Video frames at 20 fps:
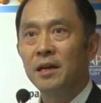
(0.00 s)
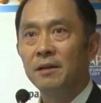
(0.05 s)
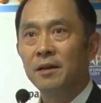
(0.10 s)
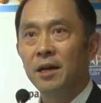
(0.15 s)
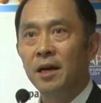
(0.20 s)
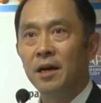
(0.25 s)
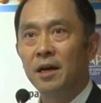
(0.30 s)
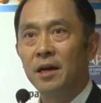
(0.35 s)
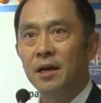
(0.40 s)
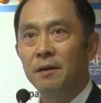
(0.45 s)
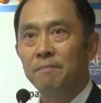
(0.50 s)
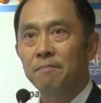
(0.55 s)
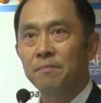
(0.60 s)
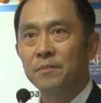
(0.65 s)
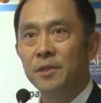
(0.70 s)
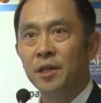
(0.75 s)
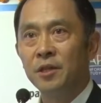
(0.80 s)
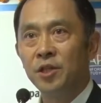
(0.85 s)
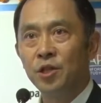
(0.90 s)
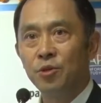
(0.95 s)
um,
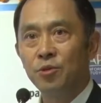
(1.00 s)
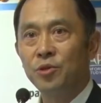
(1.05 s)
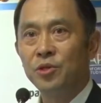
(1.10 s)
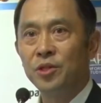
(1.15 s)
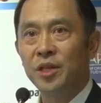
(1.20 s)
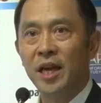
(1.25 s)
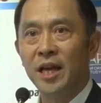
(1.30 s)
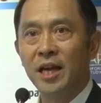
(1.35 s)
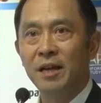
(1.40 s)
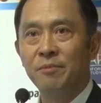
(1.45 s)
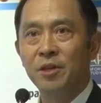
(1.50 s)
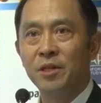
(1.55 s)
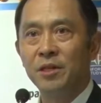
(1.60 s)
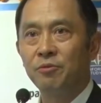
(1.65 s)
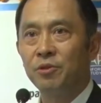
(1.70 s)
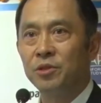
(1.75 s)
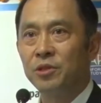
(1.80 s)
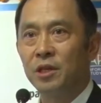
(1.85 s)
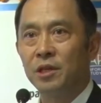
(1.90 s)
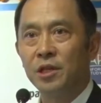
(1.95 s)
the news came and it
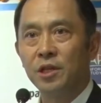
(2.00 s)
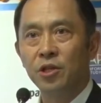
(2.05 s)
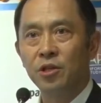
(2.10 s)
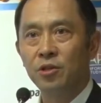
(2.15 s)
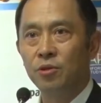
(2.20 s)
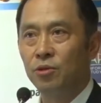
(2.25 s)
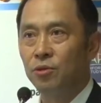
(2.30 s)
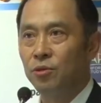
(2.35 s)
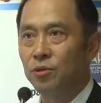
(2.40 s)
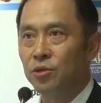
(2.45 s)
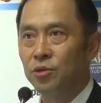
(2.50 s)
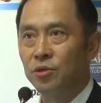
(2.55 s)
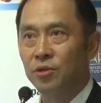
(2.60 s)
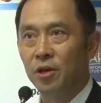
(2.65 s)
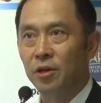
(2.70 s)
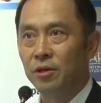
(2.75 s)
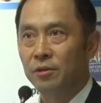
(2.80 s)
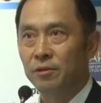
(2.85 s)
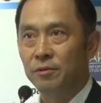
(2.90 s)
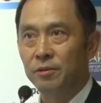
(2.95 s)
was a huge
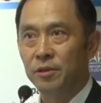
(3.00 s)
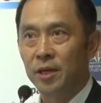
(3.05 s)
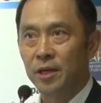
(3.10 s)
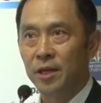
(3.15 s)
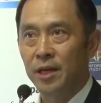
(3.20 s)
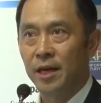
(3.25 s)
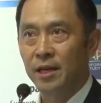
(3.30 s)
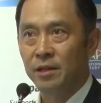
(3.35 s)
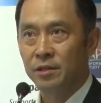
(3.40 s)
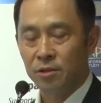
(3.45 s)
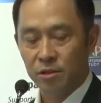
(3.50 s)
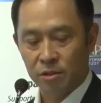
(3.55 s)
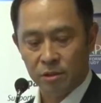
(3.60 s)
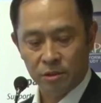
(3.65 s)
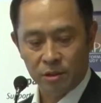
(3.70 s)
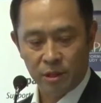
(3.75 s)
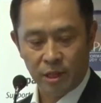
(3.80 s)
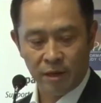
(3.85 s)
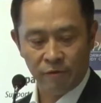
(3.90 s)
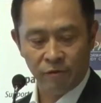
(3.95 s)
shock, uh, as
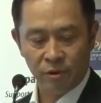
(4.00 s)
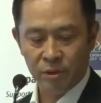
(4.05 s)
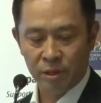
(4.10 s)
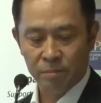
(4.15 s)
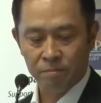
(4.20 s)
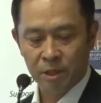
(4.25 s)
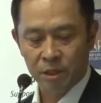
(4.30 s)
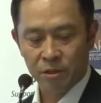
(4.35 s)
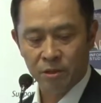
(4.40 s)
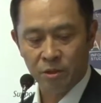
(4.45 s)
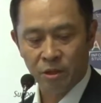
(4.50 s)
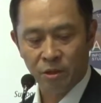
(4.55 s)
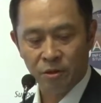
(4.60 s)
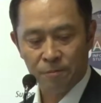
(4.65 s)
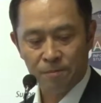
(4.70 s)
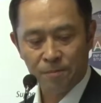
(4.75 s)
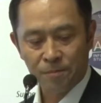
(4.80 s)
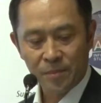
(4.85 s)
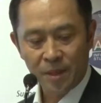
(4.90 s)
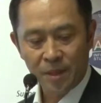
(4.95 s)
everyone must know.